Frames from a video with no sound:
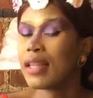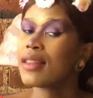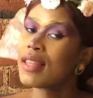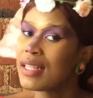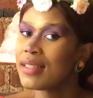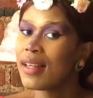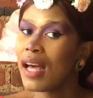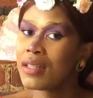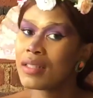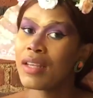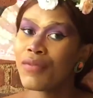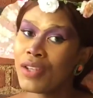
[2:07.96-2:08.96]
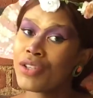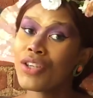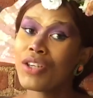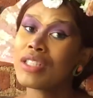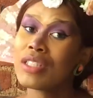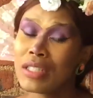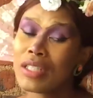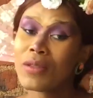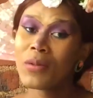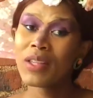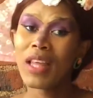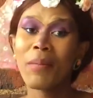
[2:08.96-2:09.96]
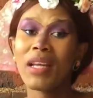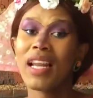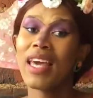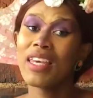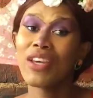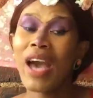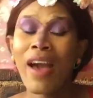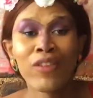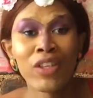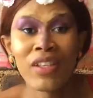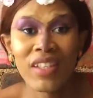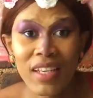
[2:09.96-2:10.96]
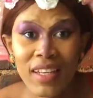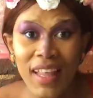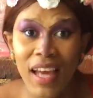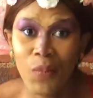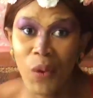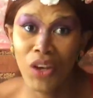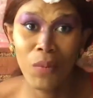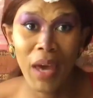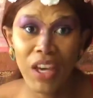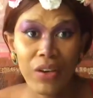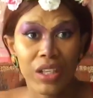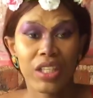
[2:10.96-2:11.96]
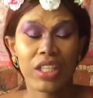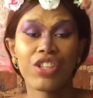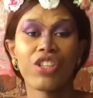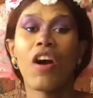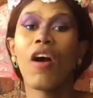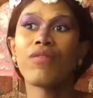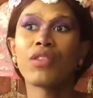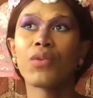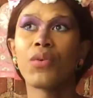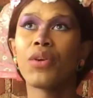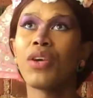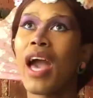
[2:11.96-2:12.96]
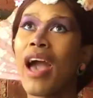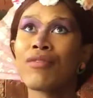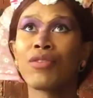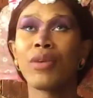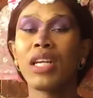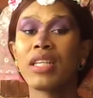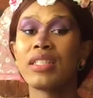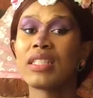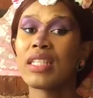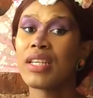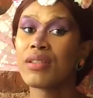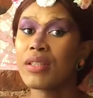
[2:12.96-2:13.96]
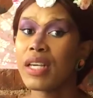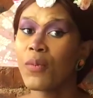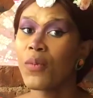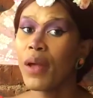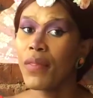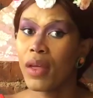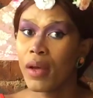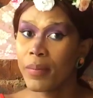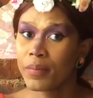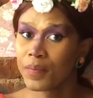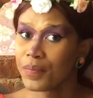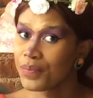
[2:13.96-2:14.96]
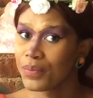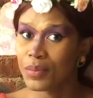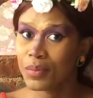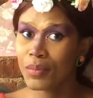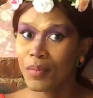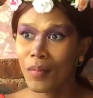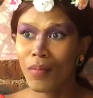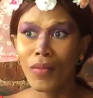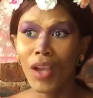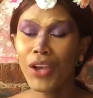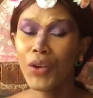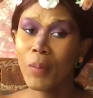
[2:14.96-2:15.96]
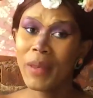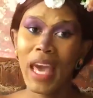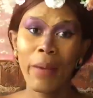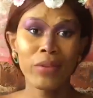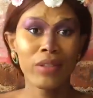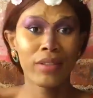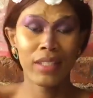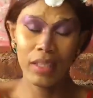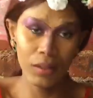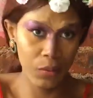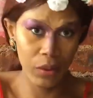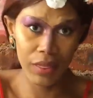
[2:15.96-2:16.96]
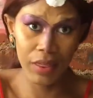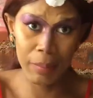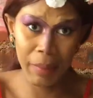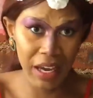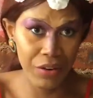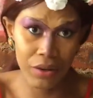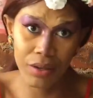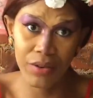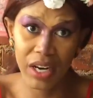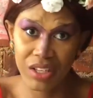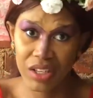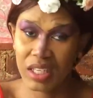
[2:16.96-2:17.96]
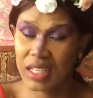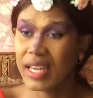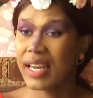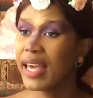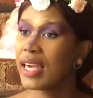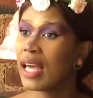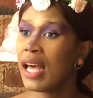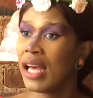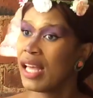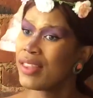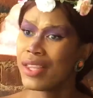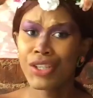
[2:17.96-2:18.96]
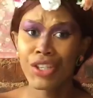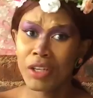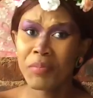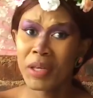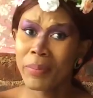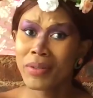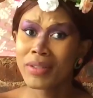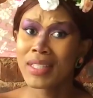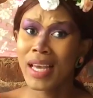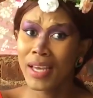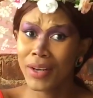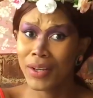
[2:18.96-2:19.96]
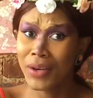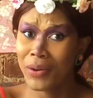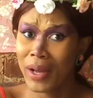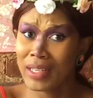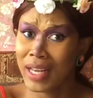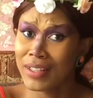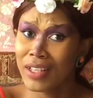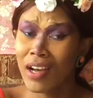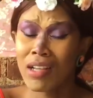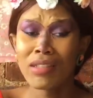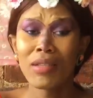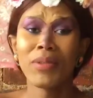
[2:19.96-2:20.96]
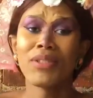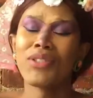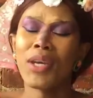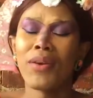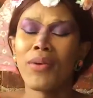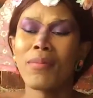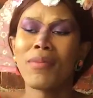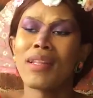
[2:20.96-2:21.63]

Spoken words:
That's the other stuff that you're gonna deal with. I mean, like, you have to consider that when you make your decision. After all, you have to really consider whether you'll be able to deal with the microaggressions and like the shit people say to you, and like the constant misgendering.